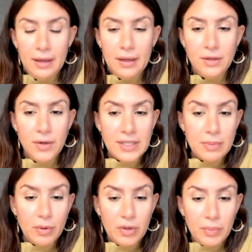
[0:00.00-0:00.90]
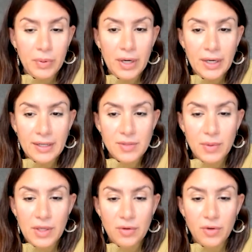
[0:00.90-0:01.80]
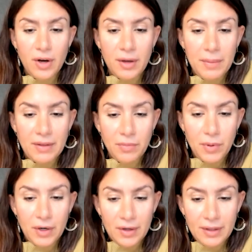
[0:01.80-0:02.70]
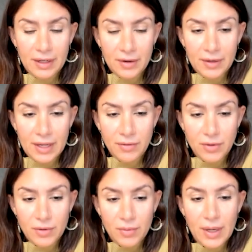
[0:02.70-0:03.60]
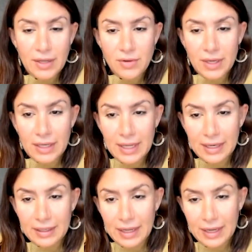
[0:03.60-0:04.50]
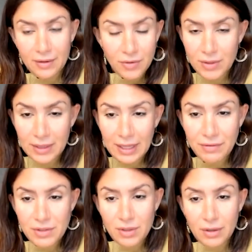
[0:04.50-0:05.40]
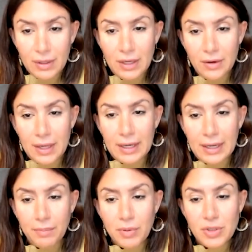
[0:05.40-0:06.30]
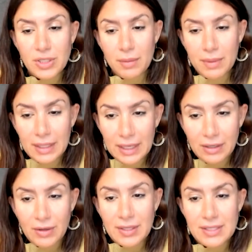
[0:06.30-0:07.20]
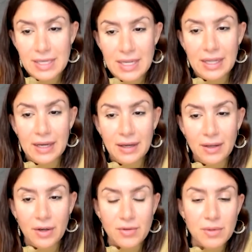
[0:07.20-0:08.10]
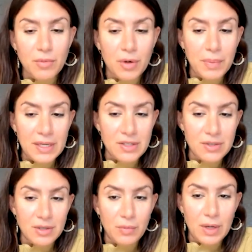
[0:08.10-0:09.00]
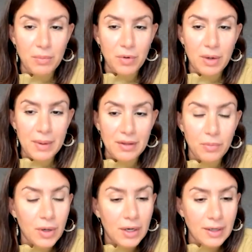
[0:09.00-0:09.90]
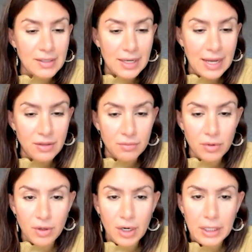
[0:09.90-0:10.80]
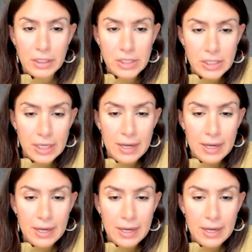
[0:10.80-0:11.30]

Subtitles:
You explore the products. When you talk about the product here down to the right, you can then to the left, sorry, you can then push them and then you can see the, you know, some more pictures and read more about the products and add them to cart.